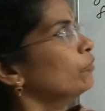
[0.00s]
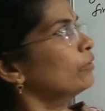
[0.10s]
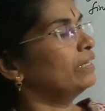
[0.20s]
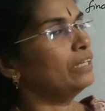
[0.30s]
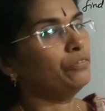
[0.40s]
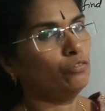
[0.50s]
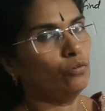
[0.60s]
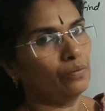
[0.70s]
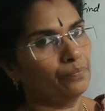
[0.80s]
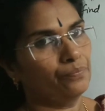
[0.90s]

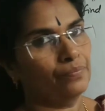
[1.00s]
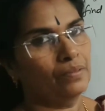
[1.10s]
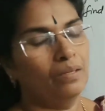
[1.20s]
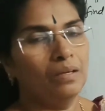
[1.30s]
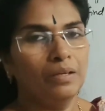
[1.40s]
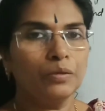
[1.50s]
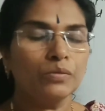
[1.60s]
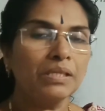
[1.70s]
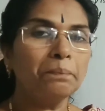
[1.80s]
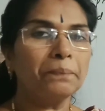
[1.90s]
404
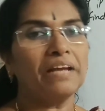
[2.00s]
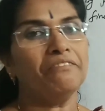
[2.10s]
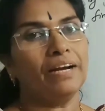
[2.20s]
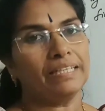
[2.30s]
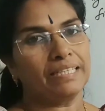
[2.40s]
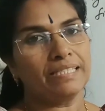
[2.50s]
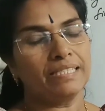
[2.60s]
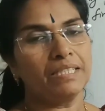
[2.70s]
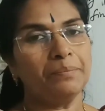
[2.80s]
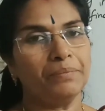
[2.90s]
using prime
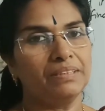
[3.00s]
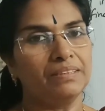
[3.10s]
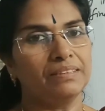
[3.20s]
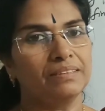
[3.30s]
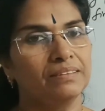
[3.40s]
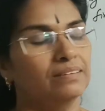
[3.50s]
factorization method.